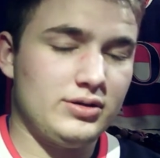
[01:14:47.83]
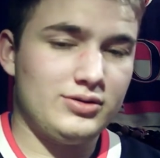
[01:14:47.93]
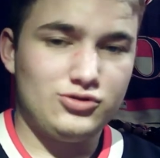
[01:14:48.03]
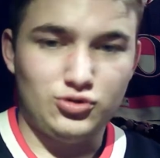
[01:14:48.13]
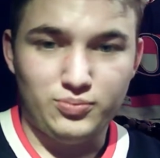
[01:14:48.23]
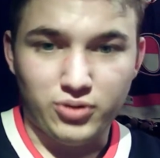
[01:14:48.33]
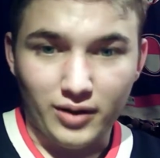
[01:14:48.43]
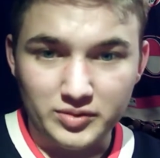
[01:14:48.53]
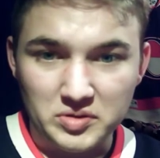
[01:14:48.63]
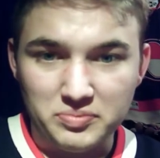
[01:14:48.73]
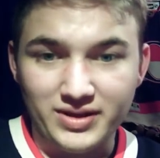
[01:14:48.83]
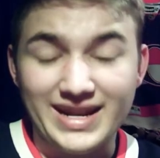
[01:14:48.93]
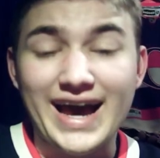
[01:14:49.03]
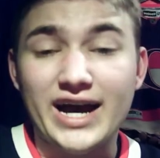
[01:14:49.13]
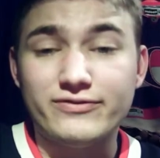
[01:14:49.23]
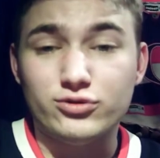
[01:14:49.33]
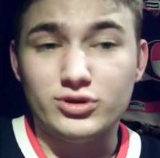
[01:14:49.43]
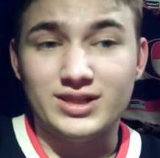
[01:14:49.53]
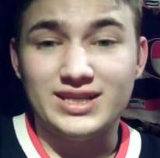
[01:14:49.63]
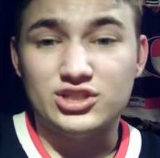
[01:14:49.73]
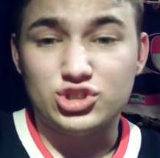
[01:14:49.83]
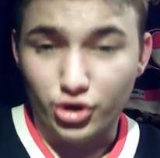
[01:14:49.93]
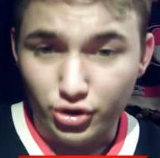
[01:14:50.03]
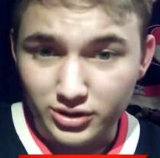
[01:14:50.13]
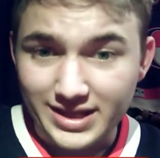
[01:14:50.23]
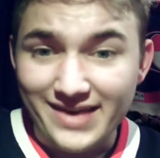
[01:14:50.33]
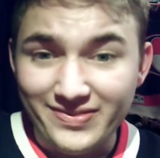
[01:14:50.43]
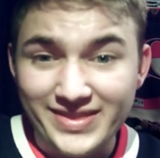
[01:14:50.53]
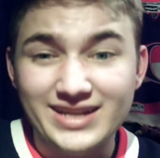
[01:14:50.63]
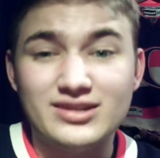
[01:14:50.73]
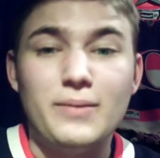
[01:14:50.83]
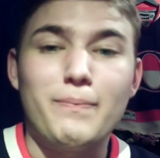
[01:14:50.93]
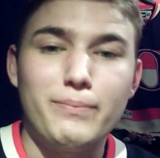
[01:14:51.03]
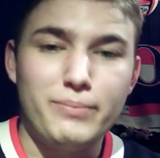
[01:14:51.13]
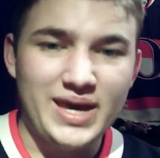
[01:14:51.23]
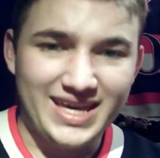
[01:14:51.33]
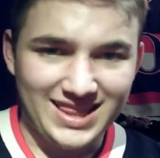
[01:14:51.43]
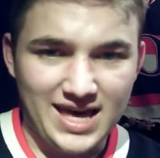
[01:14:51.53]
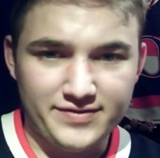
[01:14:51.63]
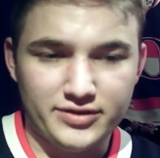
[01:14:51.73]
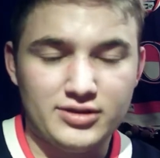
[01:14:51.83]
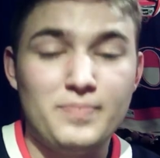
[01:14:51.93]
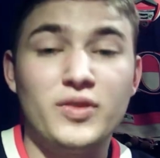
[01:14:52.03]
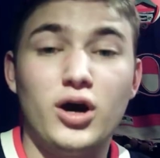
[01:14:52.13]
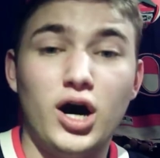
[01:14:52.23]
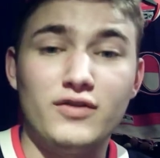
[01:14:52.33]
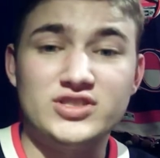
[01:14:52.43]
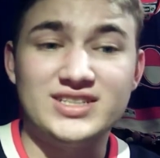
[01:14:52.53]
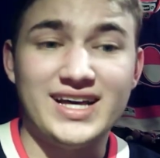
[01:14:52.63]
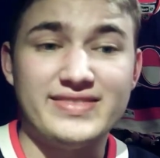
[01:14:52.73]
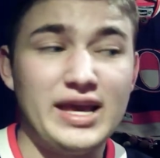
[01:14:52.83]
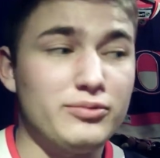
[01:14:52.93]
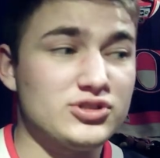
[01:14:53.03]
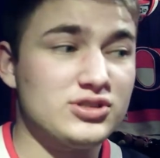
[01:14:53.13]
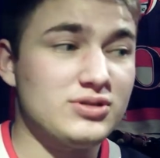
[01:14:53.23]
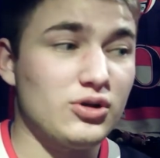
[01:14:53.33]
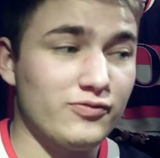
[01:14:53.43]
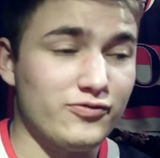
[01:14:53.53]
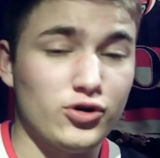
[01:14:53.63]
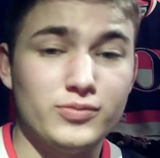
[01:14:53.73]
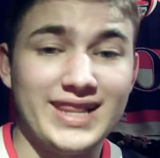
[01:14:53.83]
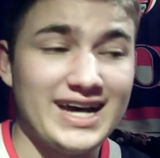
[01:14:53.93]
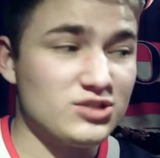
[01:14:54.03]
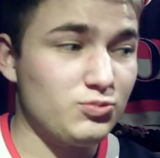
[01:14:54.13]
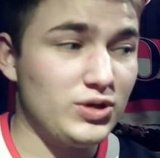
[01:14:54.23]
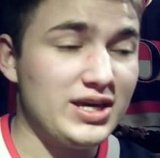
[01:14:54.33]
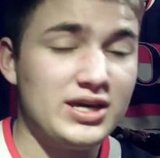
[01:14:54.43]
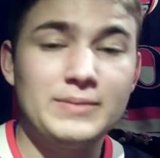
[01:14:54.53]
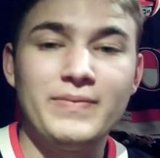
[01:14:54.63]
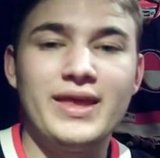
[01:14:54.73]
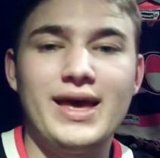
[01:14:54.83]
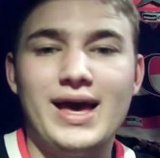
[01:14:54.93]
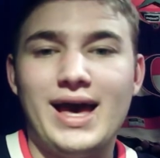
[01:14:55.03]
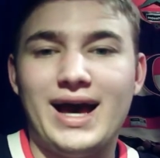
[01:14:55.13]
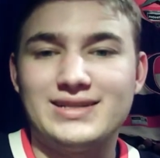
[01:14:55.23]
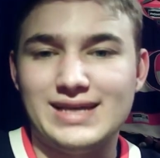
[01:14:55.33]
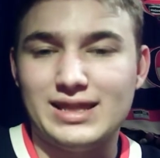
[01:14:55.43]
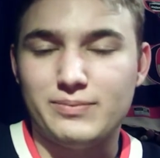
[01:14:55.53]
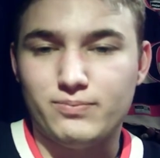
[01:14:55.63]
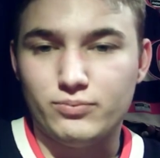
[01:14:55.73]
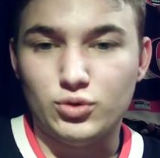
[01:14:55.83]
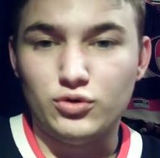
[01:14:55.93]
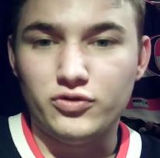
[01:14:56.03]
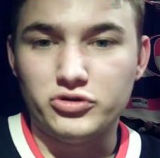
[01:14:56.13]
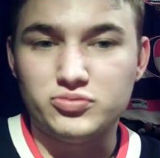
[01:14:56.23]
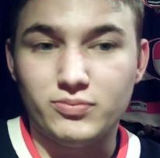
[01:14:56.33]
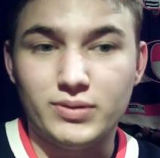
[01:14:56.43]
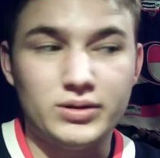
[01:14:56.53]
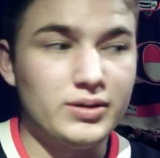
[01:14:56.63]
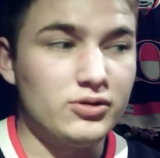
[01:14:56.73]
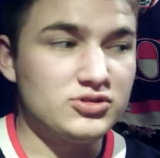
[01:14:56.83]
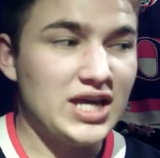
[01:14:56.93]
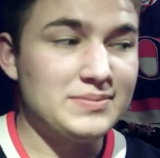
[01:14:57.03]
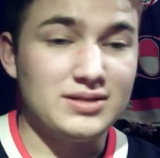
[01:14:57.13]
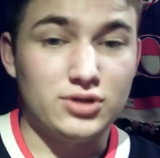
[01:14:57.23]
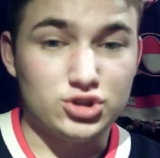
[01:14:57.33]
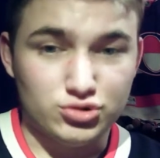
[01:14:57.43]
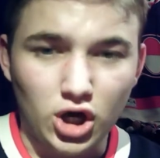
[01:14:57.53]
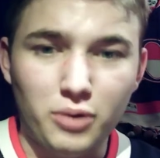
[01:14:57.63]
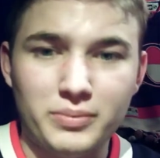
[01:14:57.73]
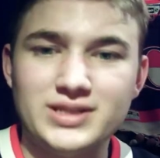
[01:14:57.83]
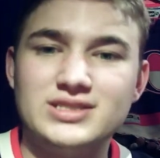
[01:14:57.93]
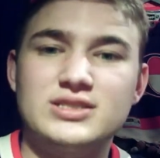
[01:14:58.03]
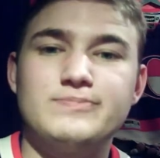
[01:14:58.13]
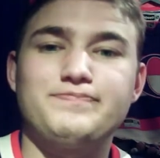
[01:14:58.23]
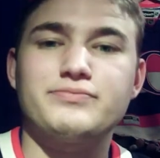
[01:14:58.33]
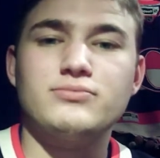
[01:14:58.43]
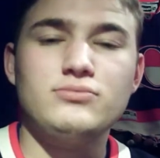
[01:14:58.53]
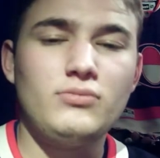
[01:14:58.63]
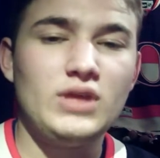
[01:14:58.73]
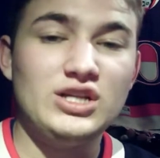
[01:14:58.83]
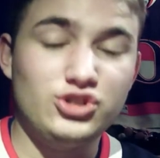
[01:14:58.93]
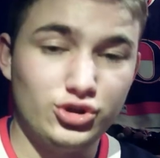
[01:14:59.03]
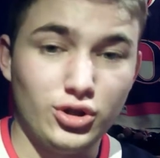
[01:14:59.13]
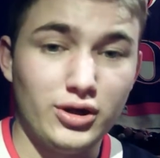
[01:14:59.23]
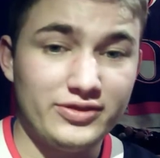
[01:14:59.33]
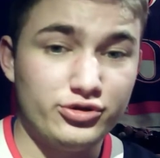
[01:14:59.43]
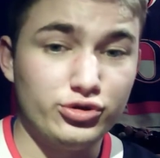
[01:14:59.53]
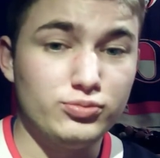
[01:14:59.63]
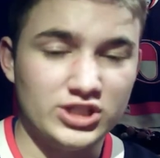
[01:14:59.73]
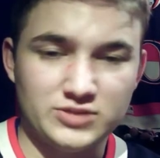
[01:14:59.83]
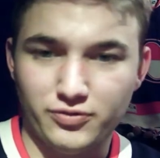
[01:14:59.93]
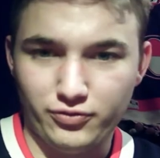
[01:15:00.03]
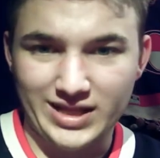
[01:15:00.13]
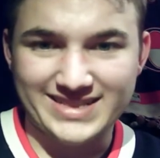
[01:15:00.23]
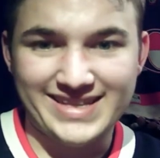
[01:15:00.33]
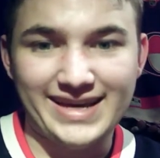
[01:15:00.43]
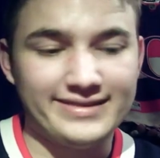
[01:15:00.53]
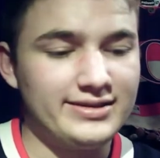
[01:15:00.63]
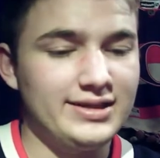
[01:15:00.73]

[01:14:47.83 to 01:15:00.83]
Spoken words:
to probably be played after the league's current end date, May 11th. Obviously, that date was confirmed last week, as they had to move those games that Montreal missed to just before that date.